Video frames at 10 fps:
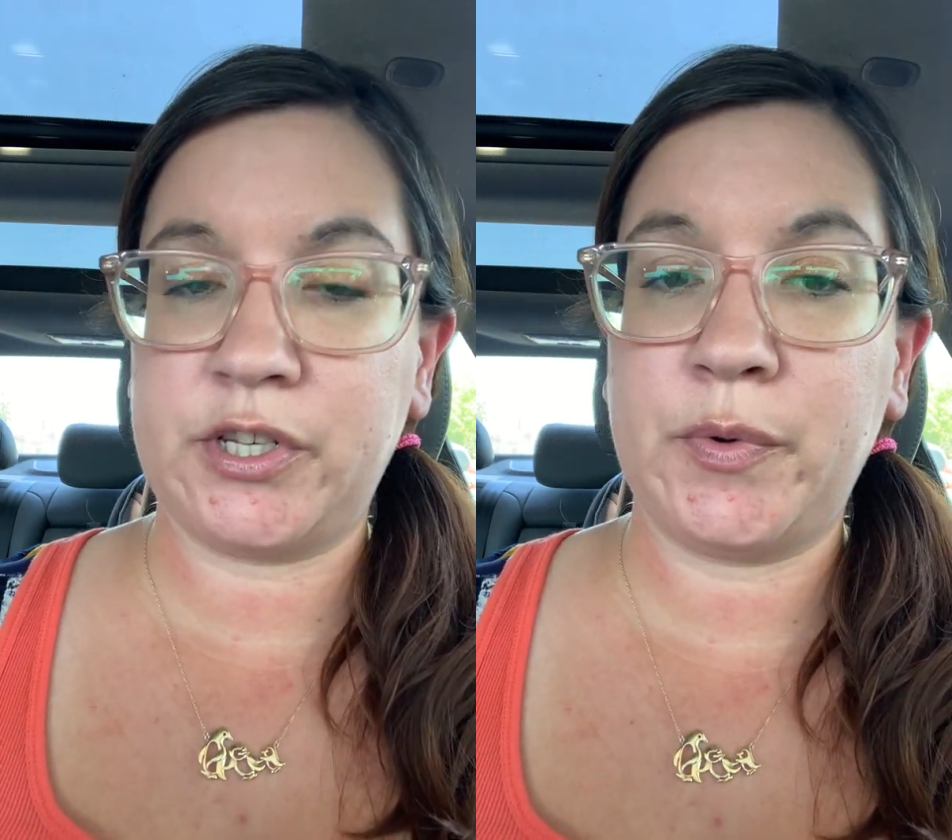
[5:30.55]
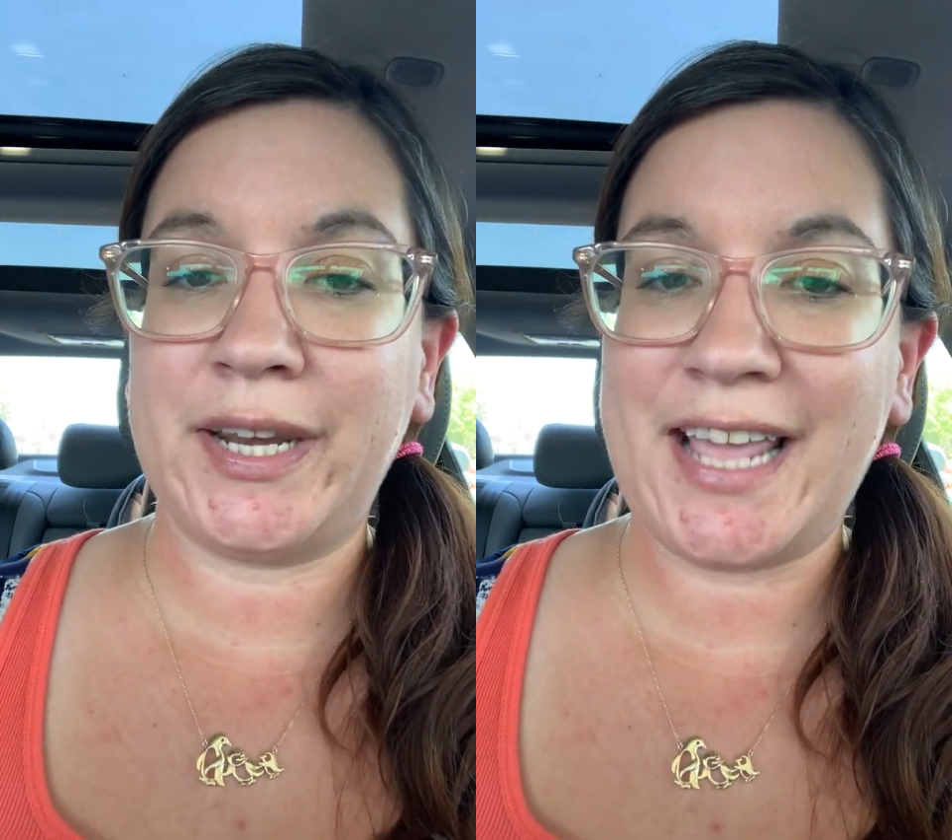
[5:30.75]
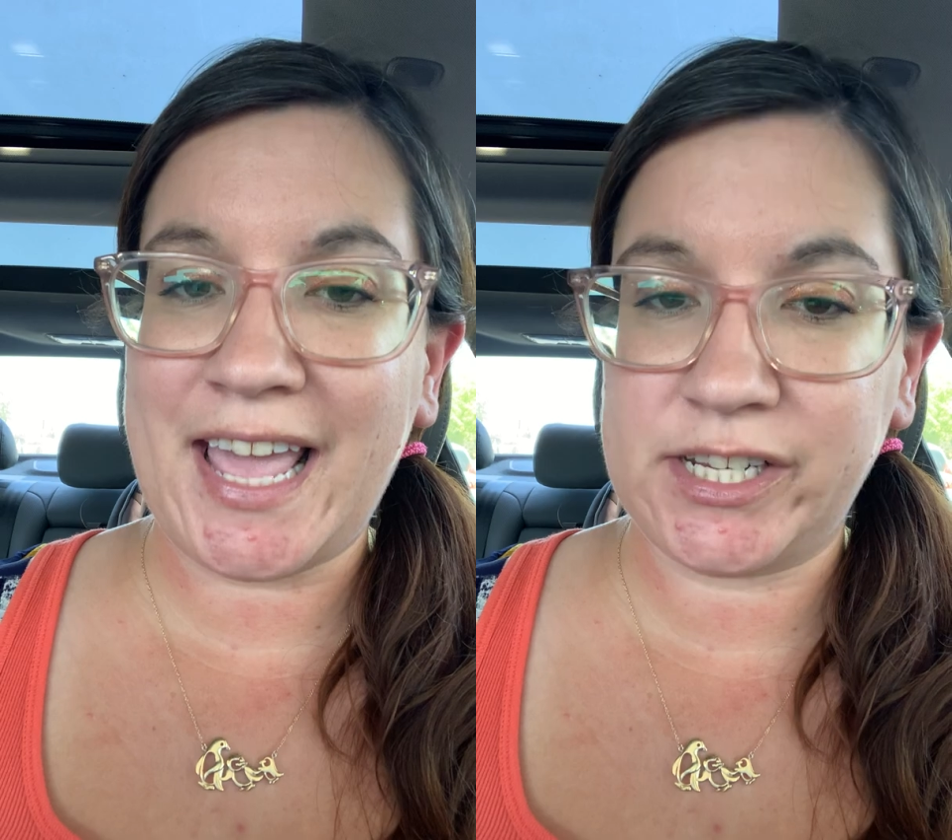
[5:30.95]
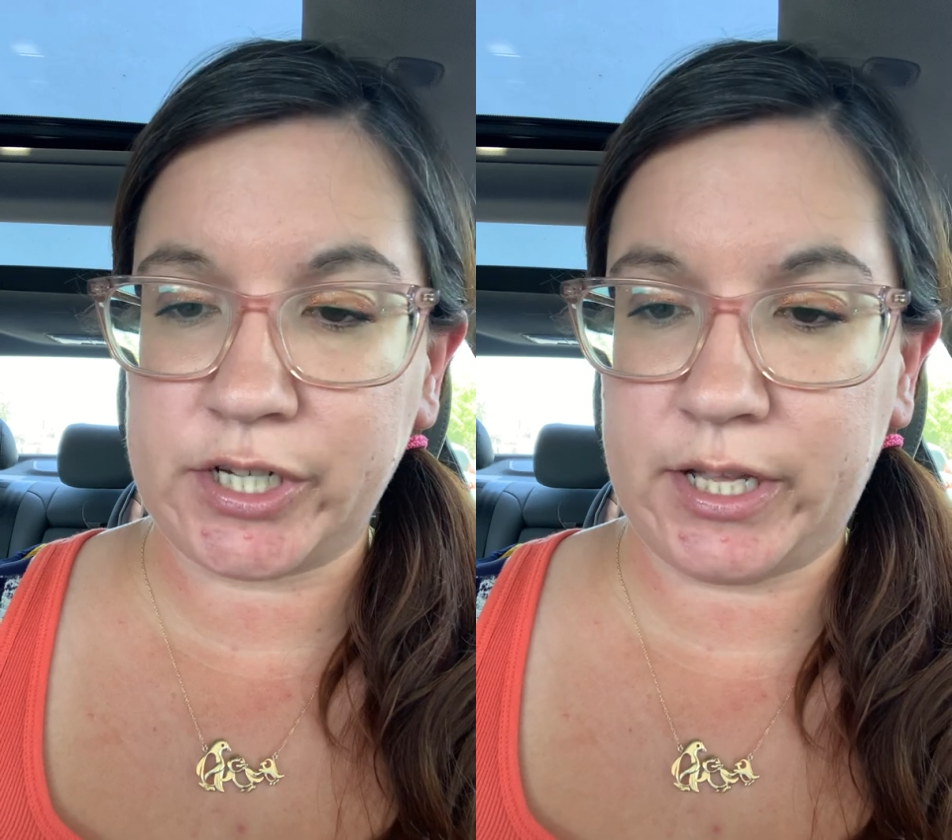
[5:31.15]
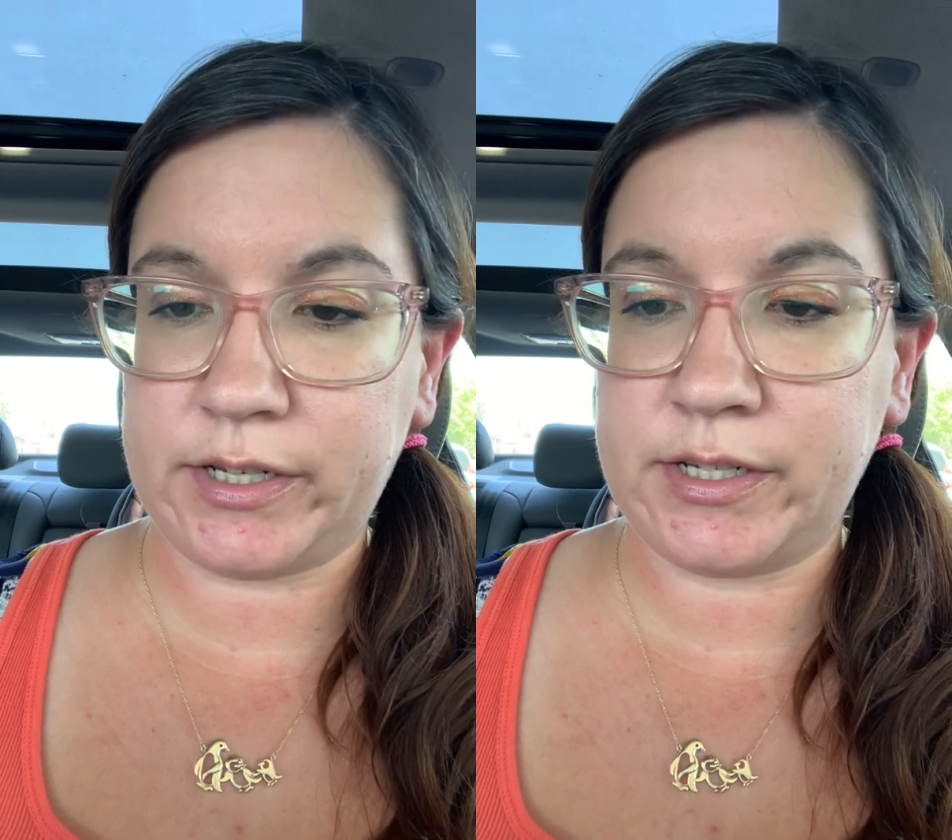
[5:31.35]
to engage in
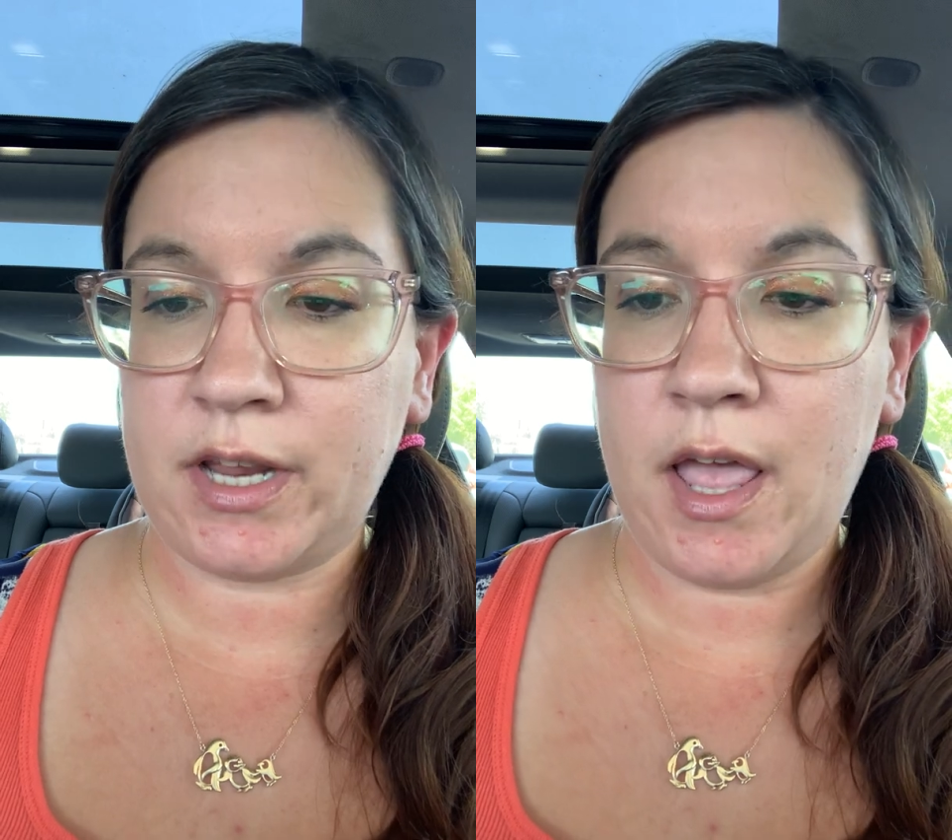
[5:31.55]
it.